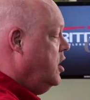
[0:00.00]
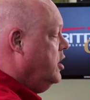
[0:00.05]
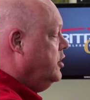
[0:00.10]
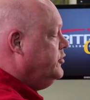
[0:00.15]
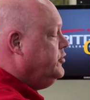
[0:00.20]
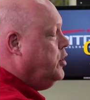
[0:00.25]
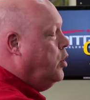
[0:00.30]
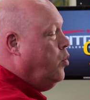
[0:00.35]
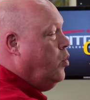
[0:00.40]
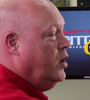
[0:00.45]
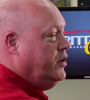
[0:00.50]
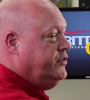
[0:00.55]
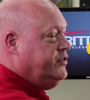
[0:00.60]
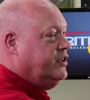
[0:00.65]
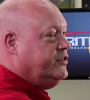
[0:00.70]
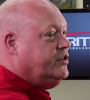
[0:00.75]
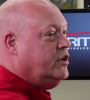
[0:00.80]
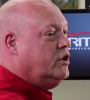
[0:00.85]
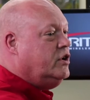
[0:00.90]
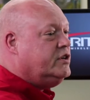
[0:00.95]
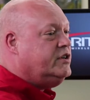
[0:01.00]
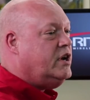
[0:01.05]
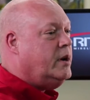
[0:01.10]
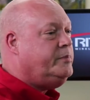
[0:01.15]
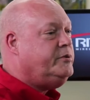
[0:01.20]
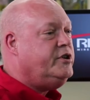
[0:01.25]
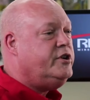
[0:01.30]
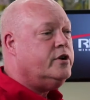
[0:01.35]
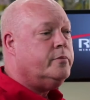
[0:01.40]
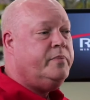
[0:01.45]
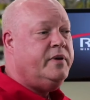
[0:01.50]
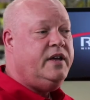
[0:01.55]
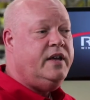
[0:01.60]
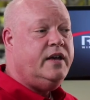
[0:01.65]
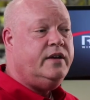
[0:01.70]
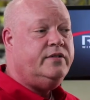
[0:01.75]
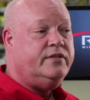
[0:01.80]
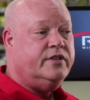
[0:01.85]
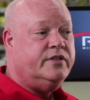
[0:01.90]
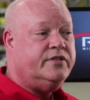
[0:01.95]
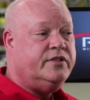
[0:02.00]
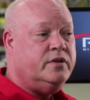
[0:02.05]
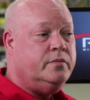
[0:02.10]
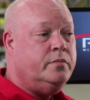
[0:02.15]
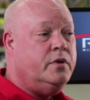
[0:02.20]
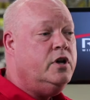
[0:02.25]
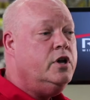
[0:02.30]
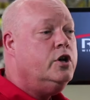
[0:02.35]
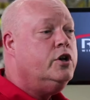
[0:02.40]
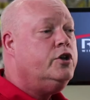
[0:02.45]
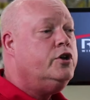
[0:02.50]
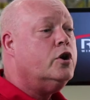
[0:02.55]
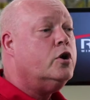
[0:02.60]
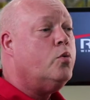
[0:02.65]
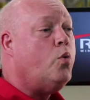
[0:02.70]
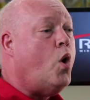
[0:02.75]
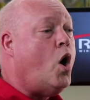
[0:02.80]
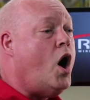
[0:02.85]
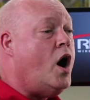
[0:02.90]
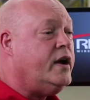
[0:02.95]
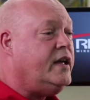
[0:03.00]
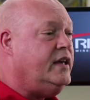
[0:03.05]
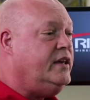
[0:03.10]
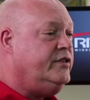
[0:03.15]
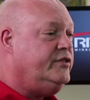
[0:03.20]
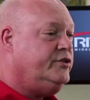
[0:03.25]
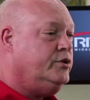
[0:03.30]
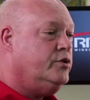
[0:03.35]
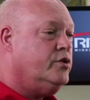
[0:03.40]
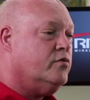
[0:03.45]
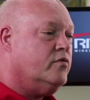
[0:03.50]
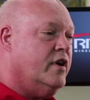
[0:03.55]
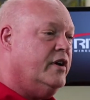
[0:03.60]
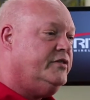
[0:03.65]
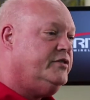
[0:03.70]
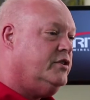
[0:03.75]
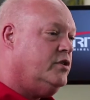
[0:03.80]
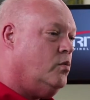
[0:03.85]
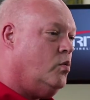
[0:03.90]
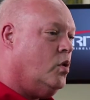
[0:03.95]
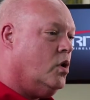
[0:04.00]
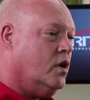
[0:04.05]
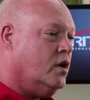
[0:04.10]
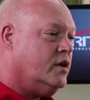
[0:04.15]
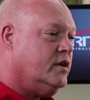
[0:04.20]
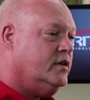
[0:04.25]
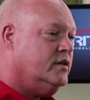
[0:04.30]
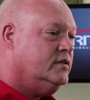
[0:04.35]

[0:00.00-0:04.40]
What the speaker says: so once it's hooked up to your PA system, your walkies do the rest of the work.